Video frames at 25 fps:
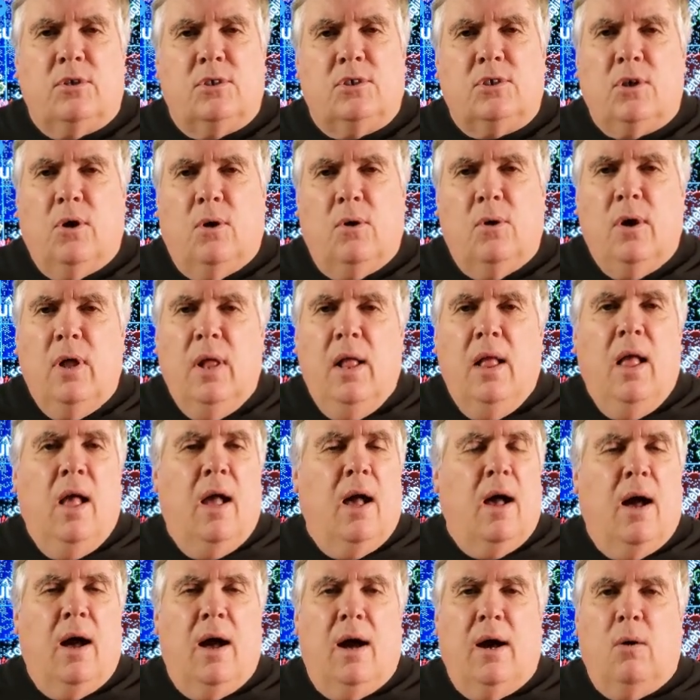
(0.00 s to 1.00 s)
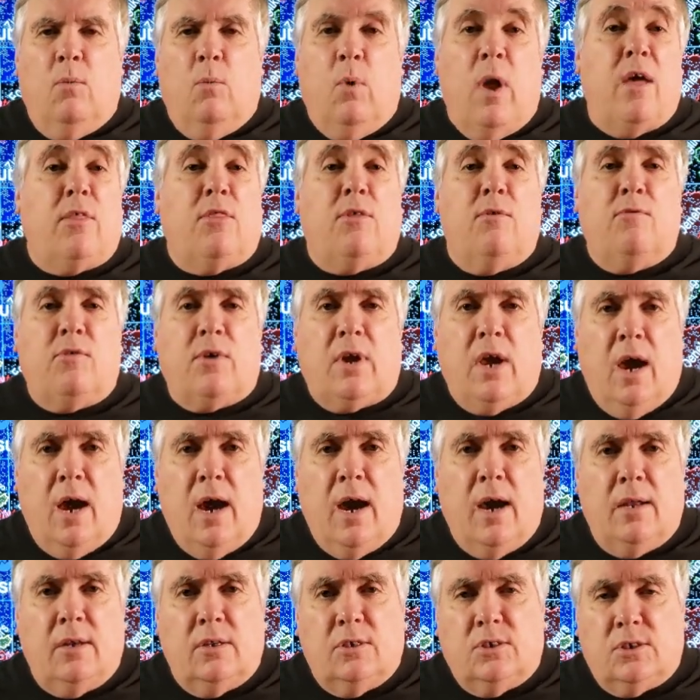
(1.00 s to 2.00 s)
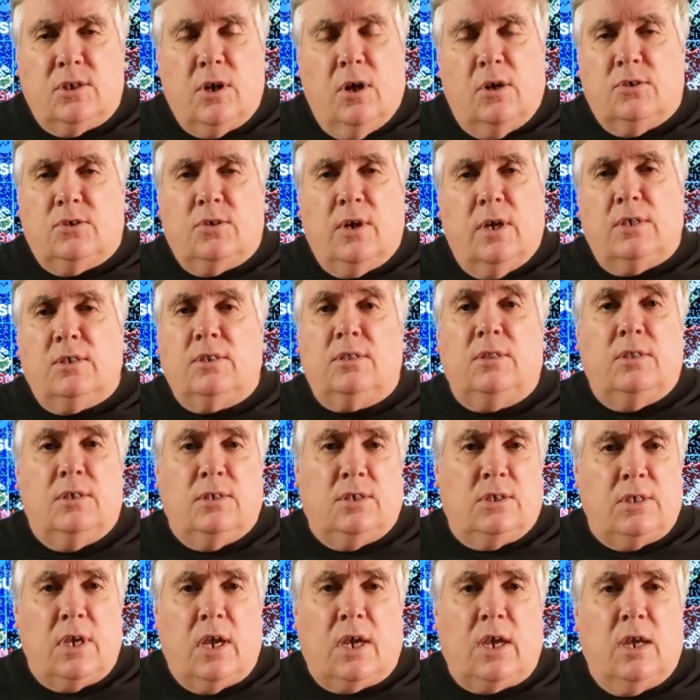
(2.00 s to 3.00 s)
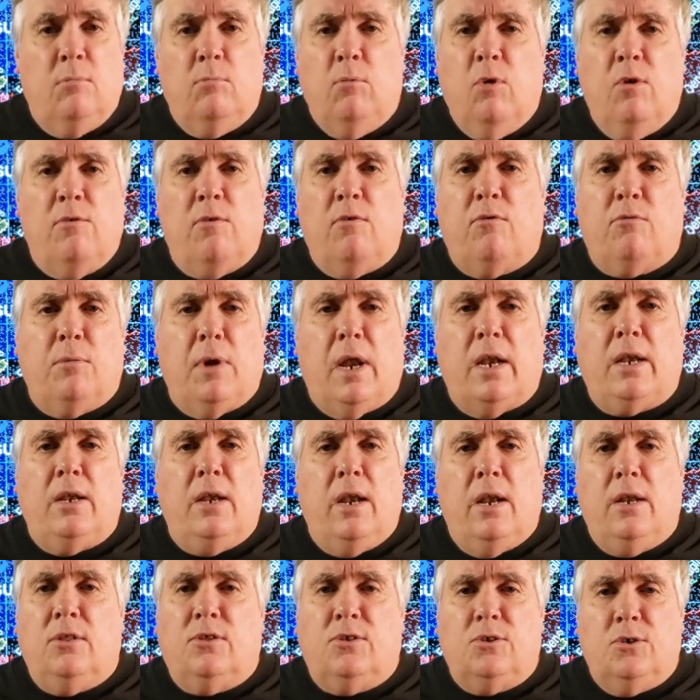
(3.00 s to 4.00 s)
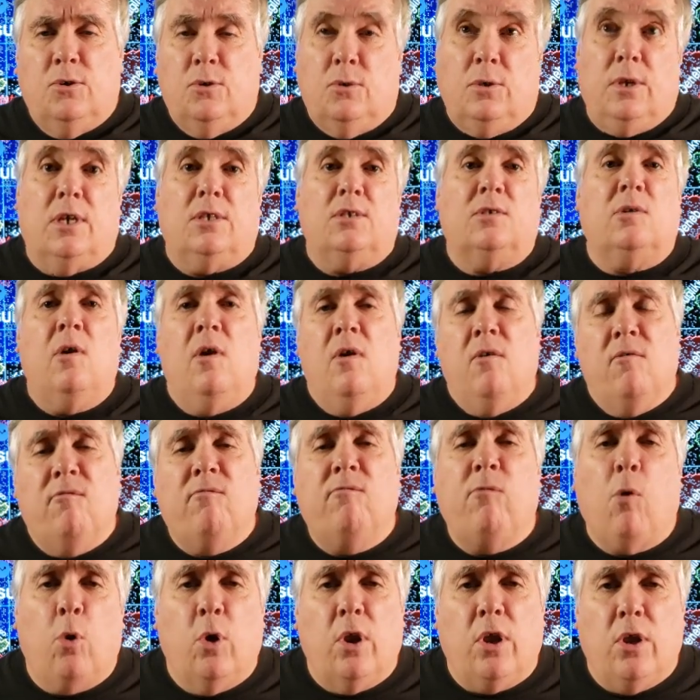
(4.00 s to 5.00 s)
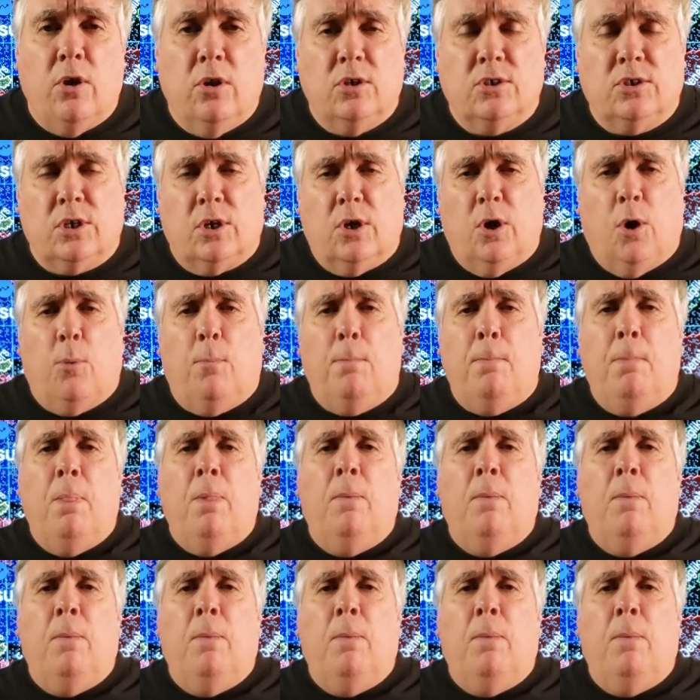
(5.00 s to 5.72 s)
So Wrath of Khan, Star Trek's the second movie from 1982, yes, 40 years ago.